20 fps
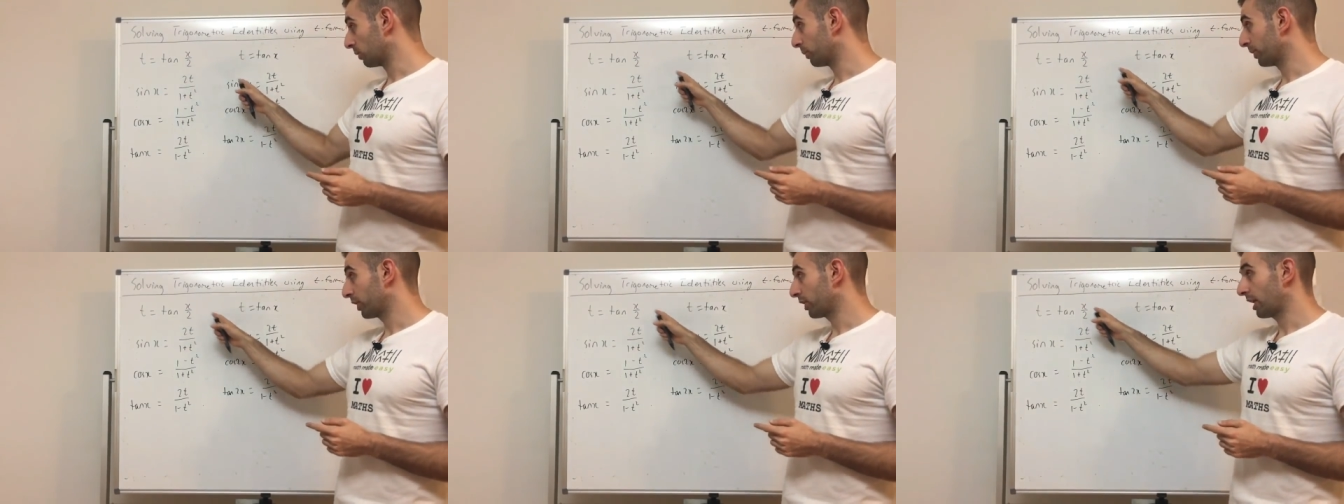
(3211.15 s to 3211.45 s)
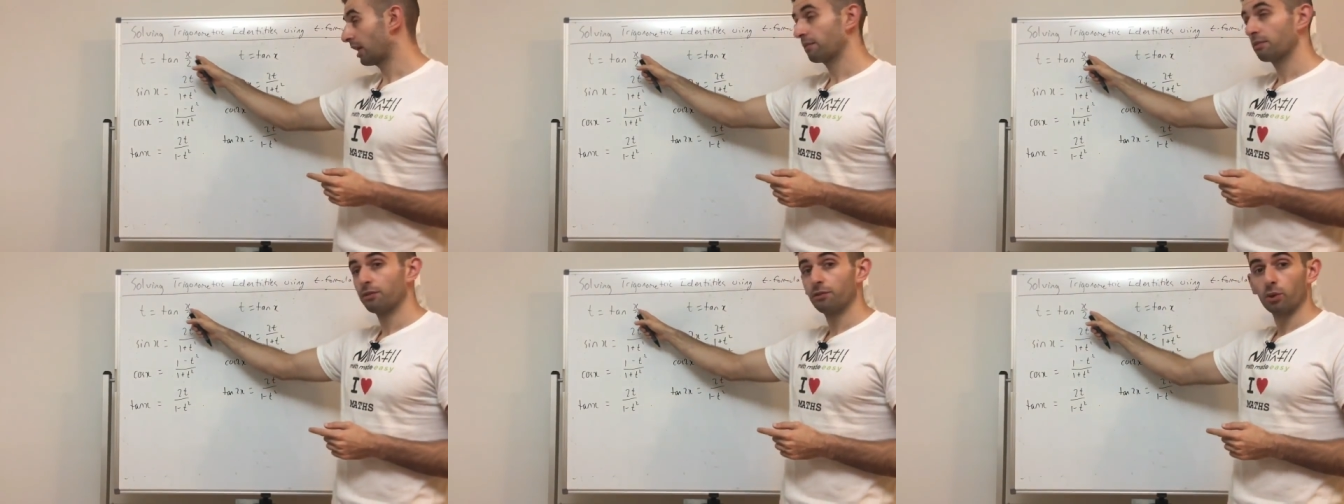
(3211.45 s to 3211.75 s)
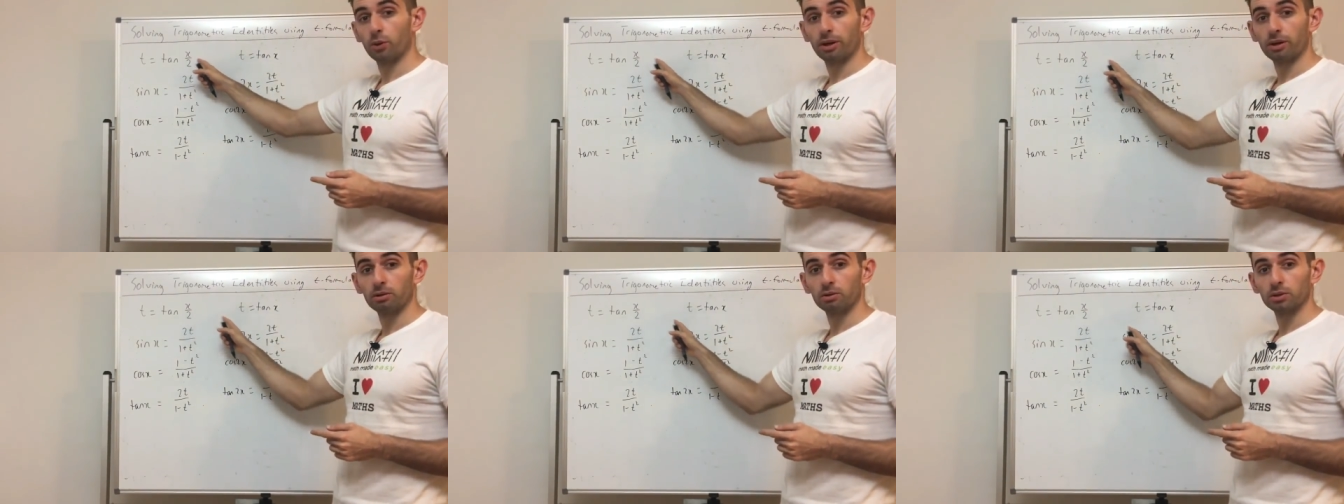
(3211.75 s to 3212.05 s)
We don't have a
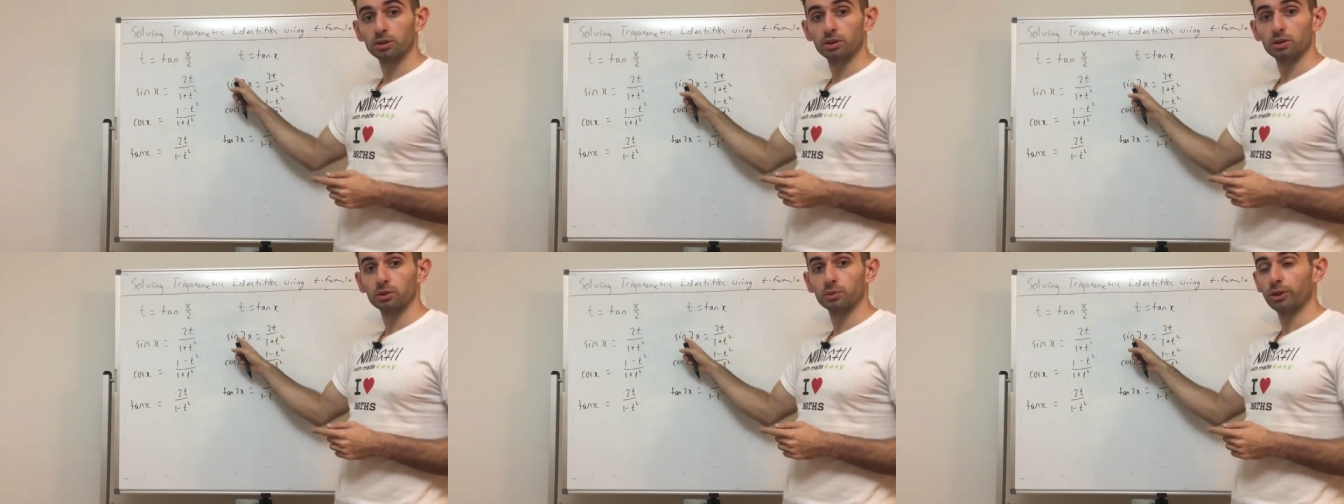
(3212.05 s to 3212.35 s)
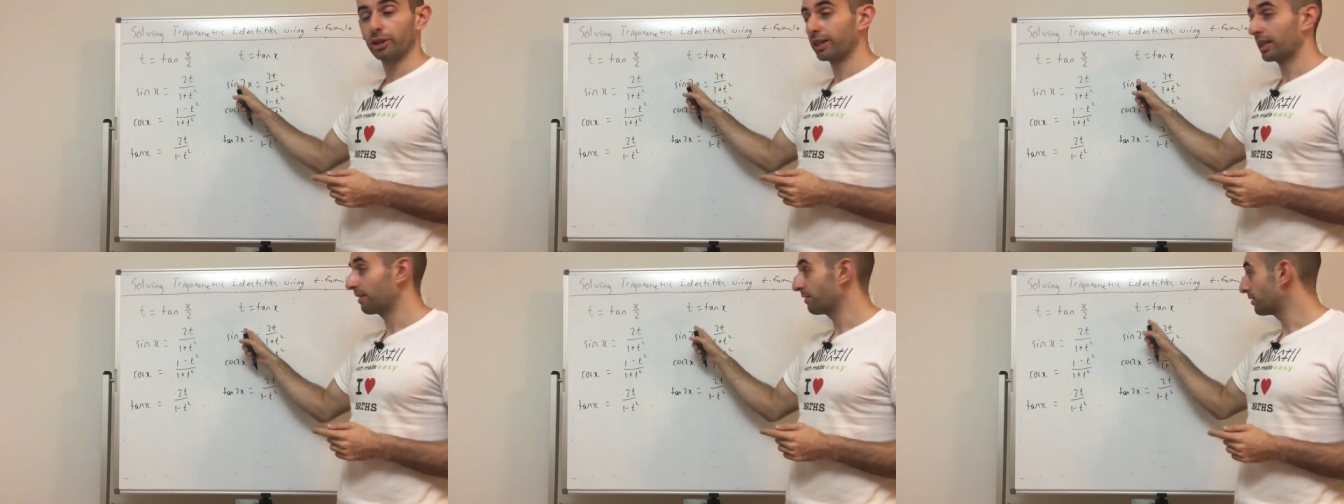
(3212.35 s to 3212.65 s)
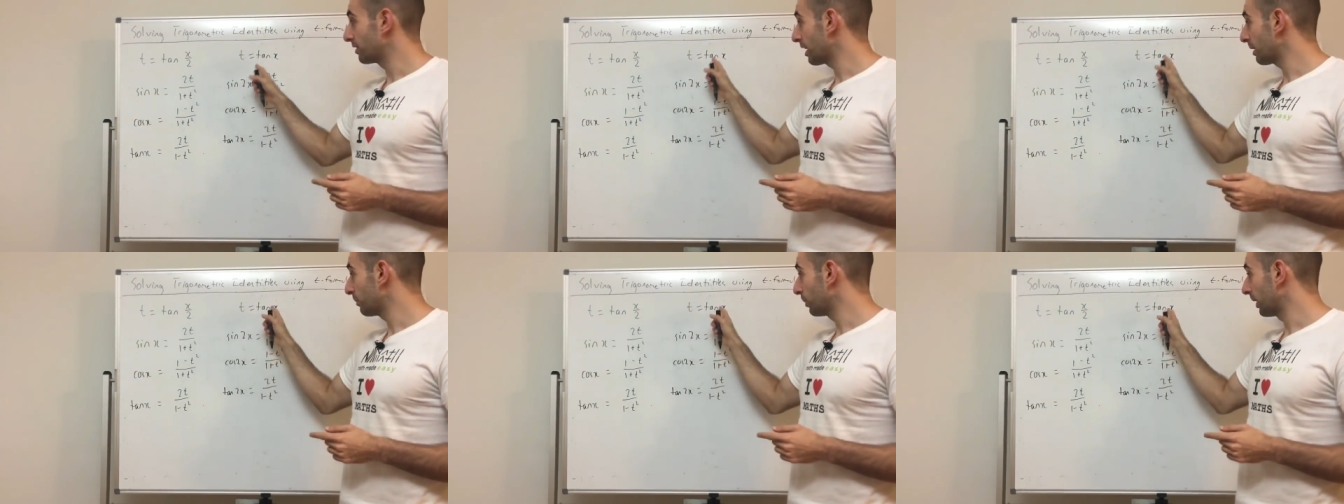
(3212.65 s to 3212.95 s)
4 angle result, so we only have
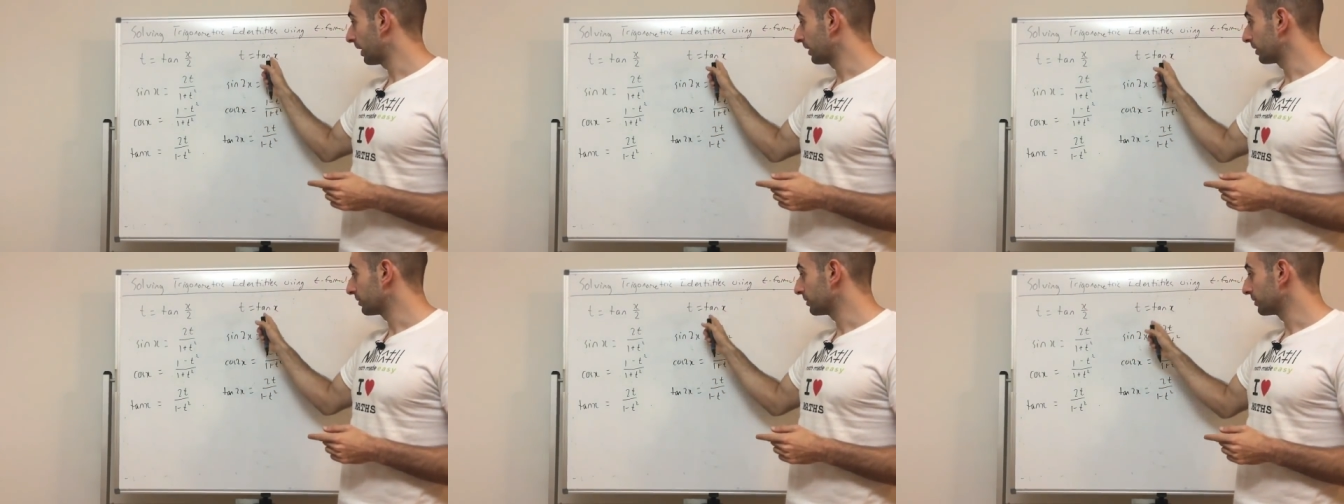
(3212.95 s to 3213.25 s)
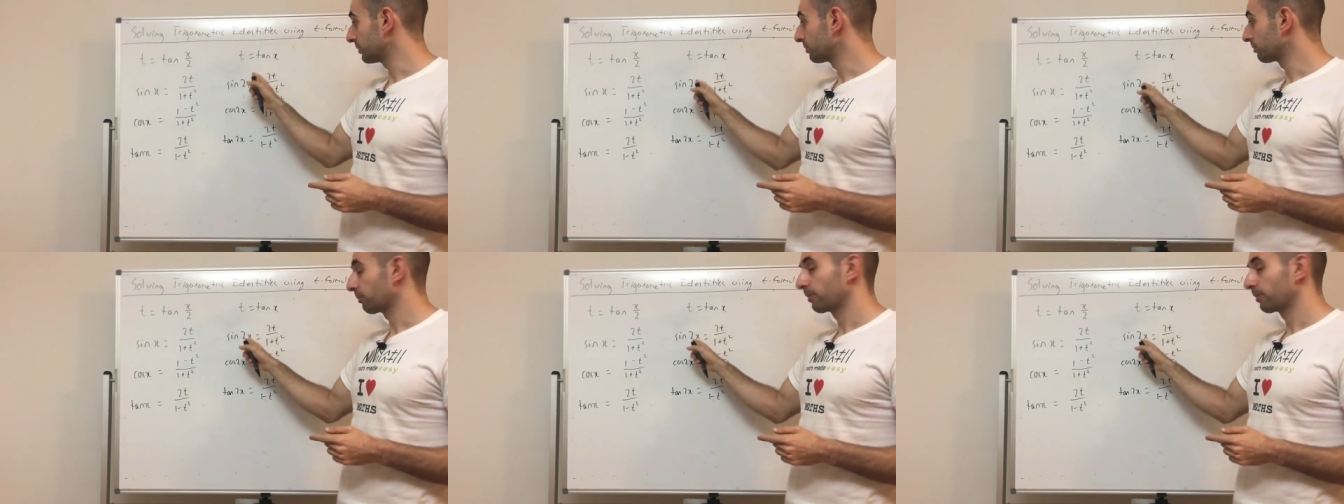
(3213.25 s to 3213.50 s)
double angle.